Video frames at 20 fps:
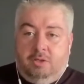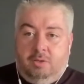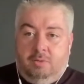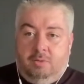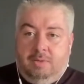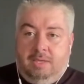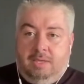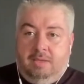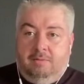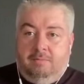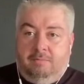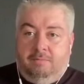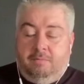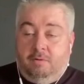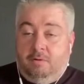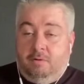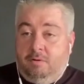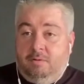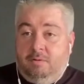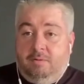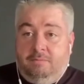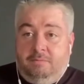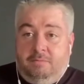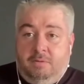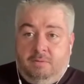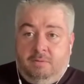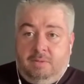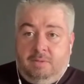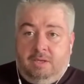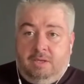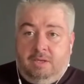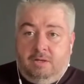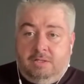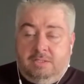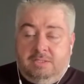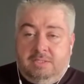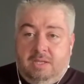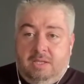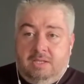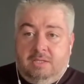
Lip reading: you in for a few years.